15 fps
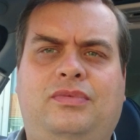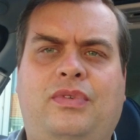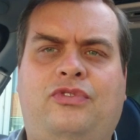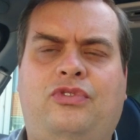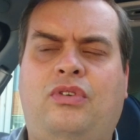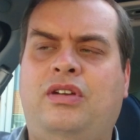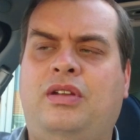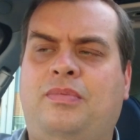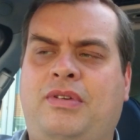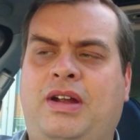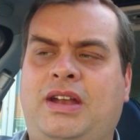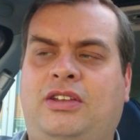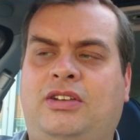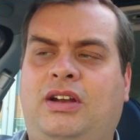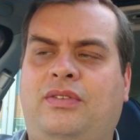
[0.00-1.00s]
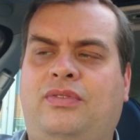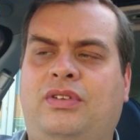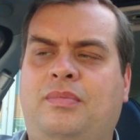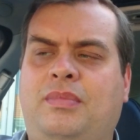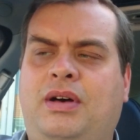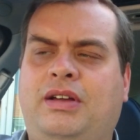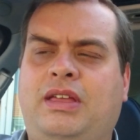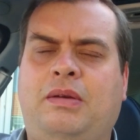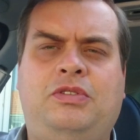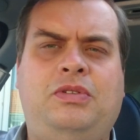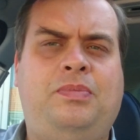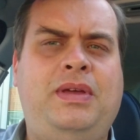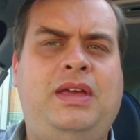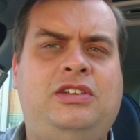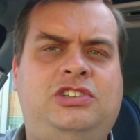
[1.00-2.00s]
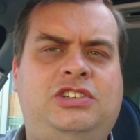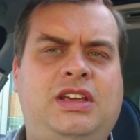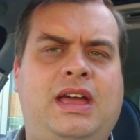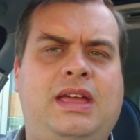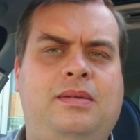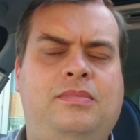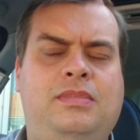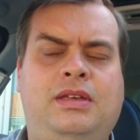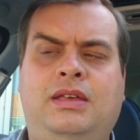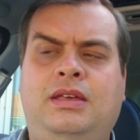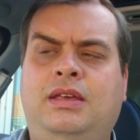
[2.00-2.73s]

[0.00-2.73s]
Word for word: withdrawing the brand entirely from the market, which would be a shame.